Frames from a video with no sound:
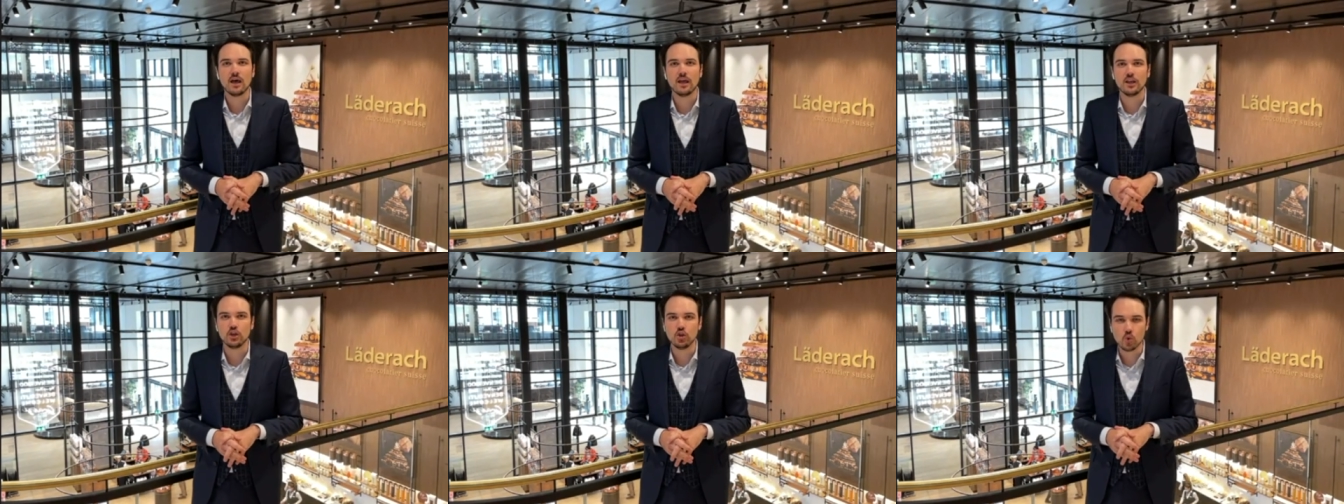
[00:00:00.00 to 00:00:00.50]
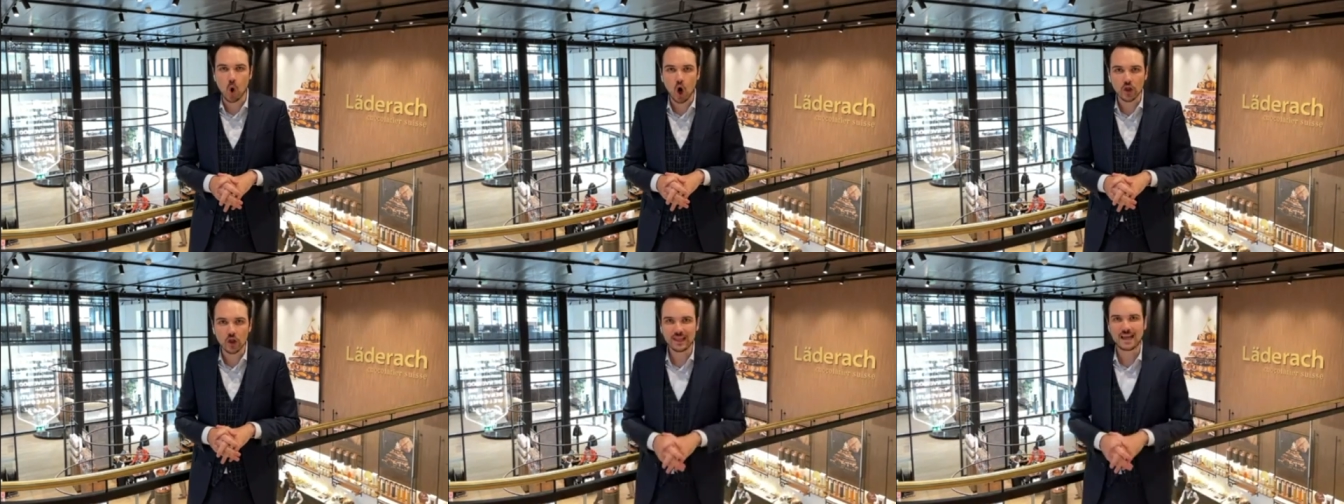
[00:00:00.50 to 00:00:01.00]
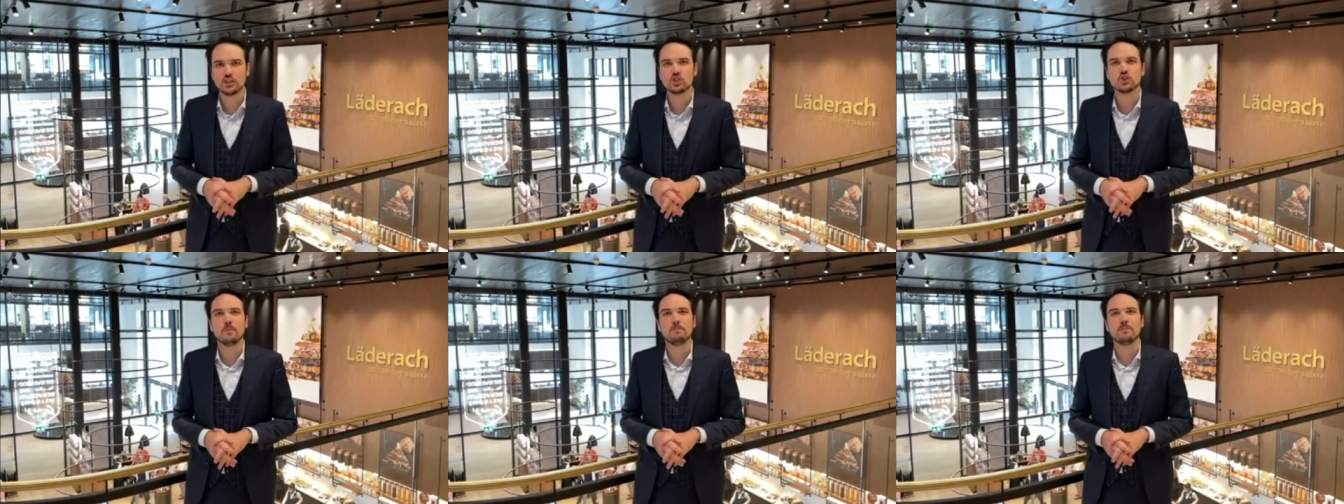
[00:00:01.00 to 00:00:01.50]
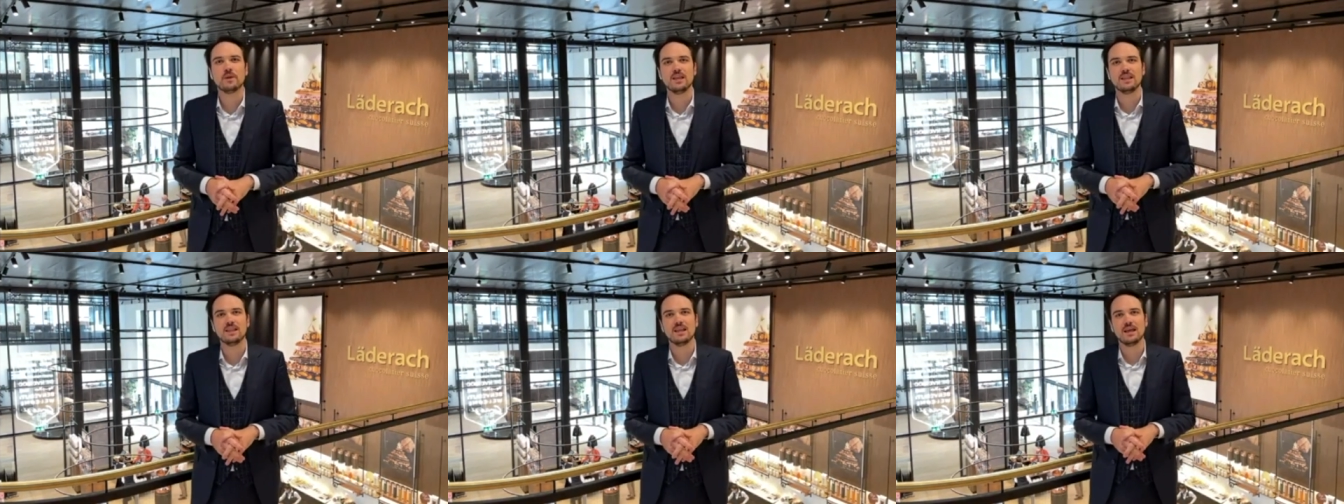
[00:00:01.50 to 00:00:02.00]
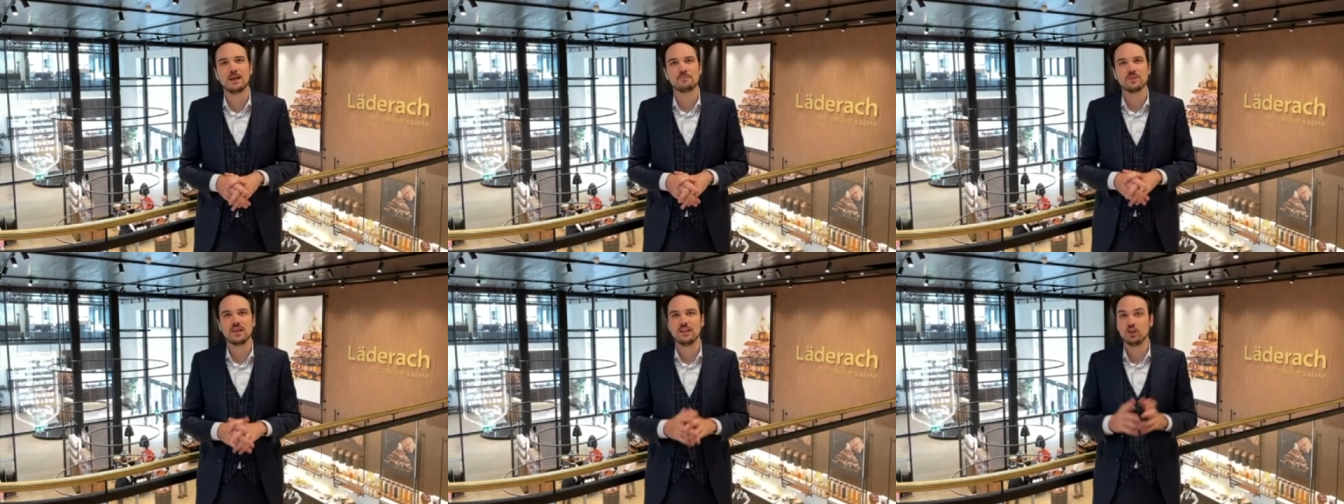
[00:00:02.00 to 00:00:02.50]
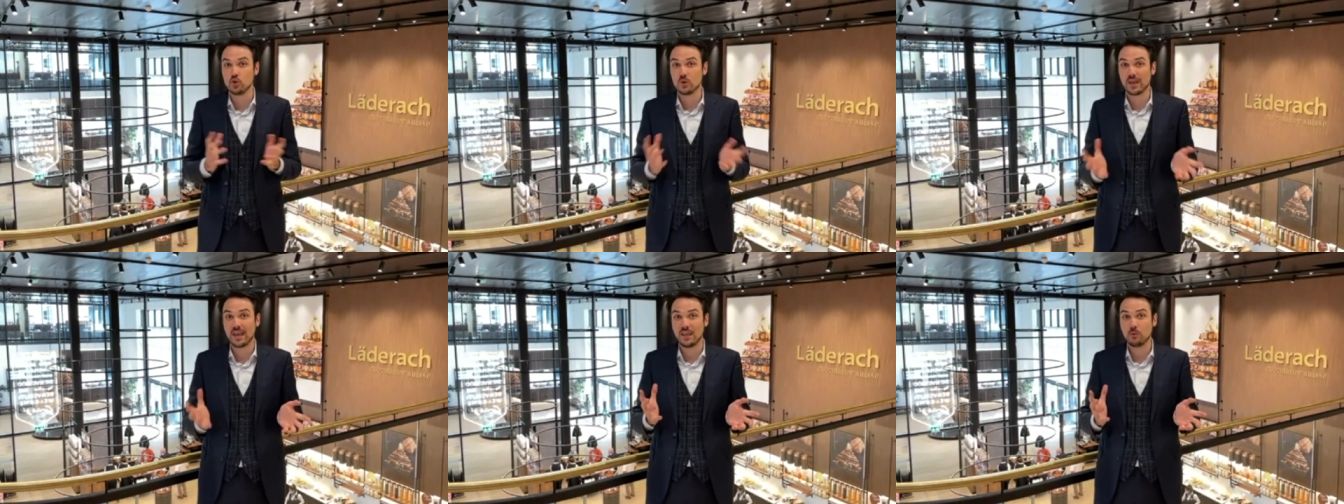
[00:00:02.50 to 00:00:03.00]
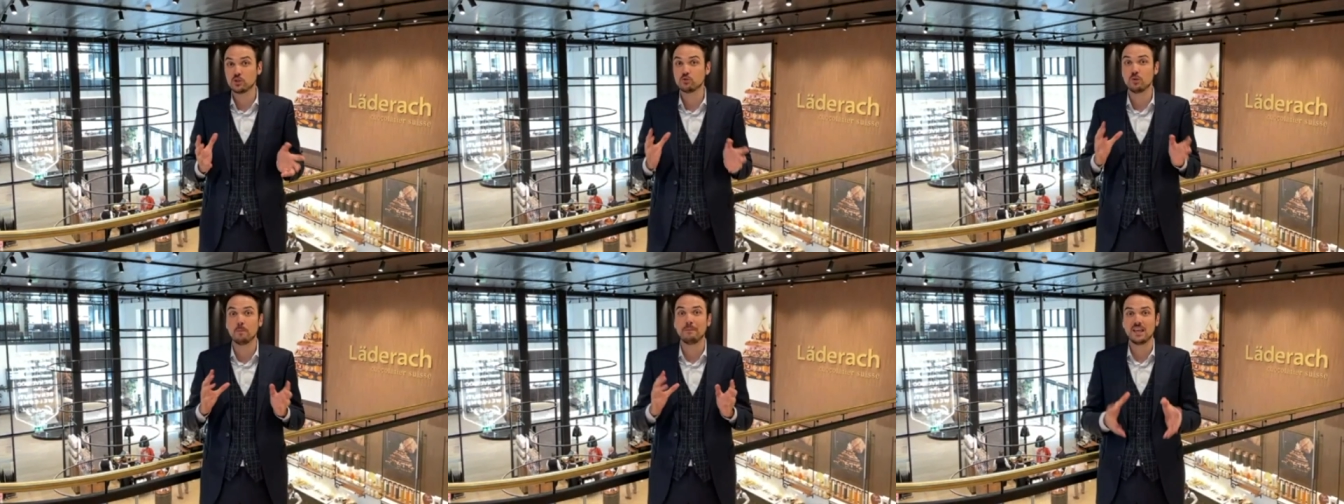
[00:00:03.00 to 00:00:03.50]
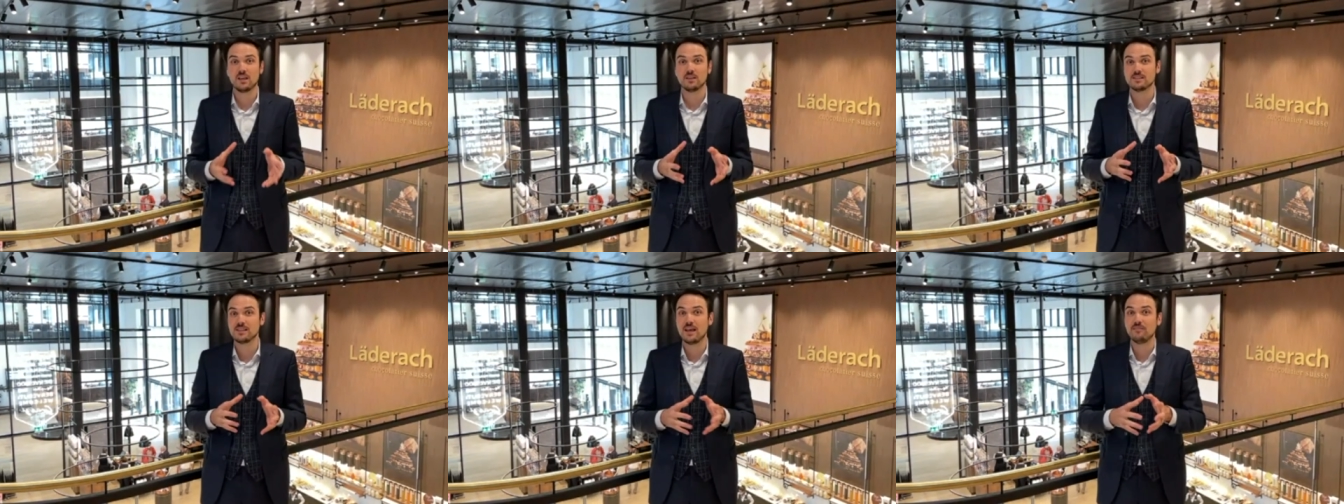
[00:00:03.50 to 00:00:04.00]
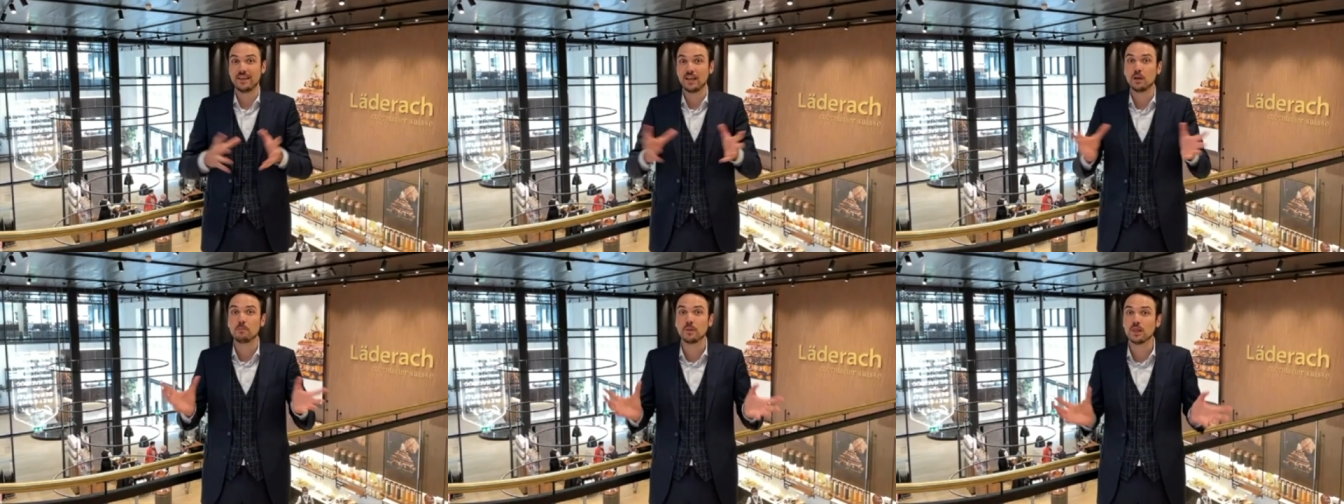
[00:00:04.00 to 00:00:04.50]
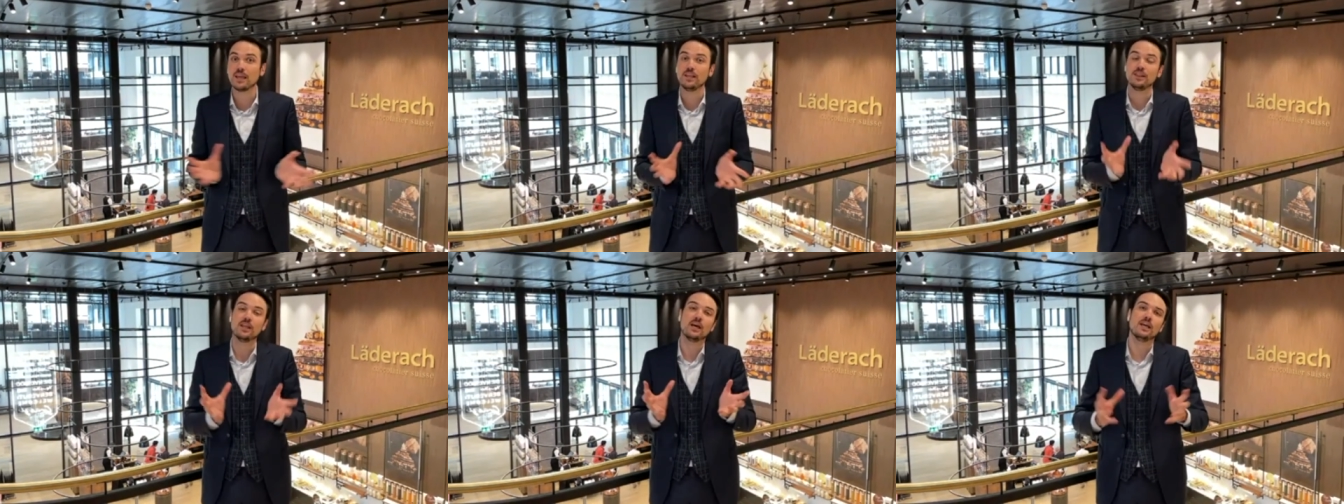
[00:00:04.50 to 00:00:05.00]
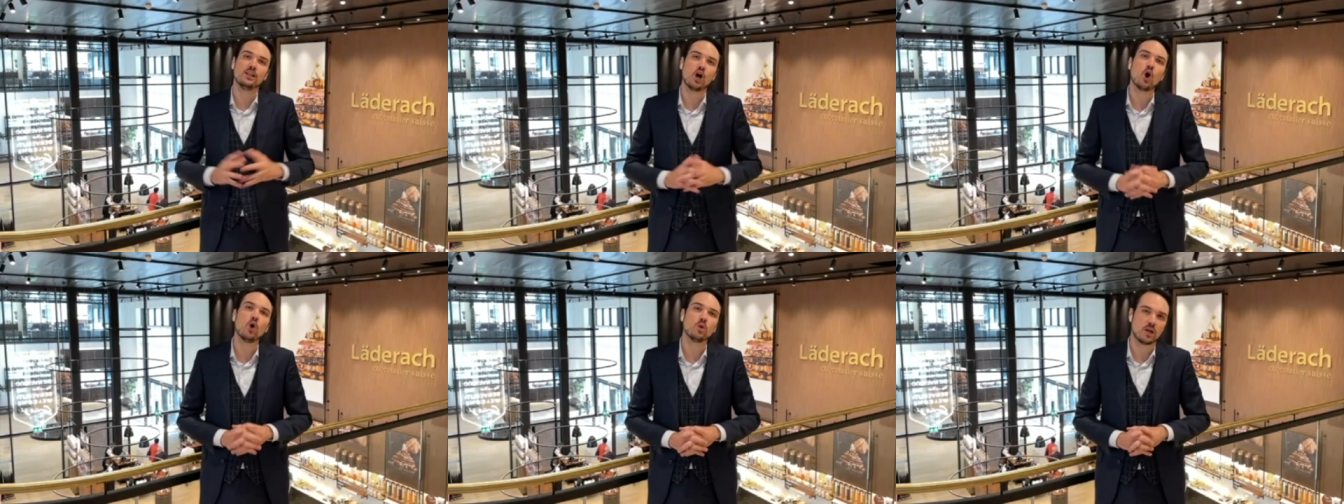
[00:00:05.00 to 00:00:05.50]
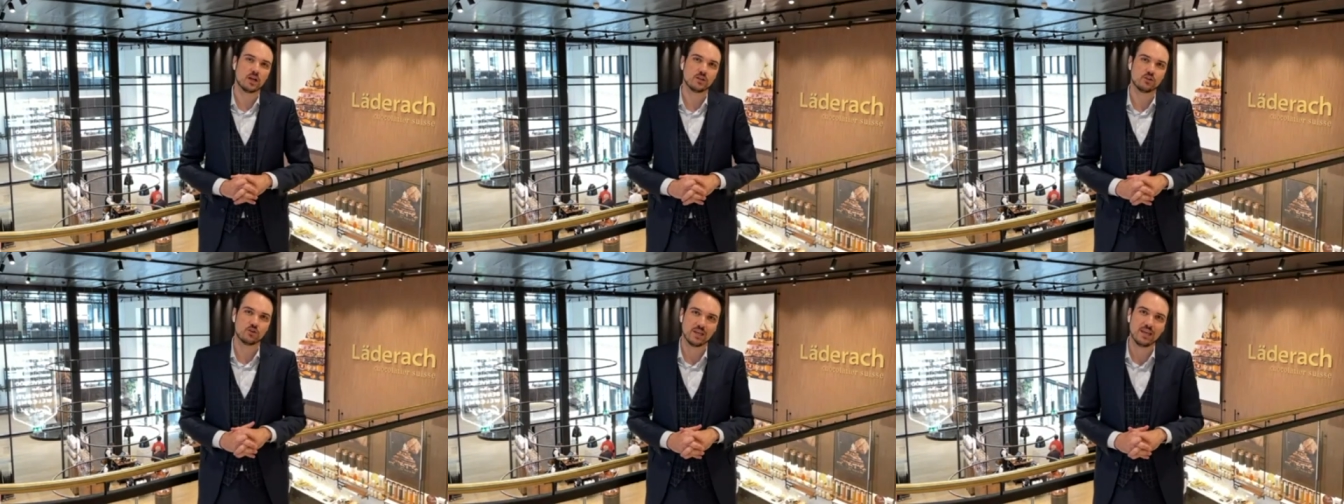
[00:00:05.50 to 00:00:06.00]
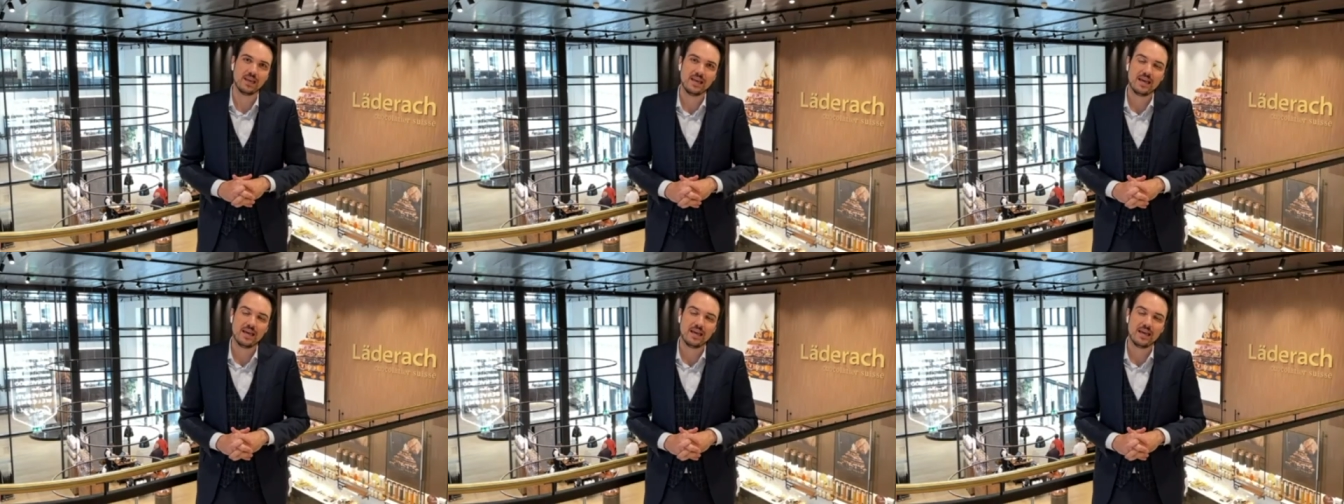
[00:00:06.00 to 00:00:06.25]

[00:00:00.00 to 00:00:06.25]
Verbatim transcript: a new online shop in um, in UK, which will make us available in the in the whole country.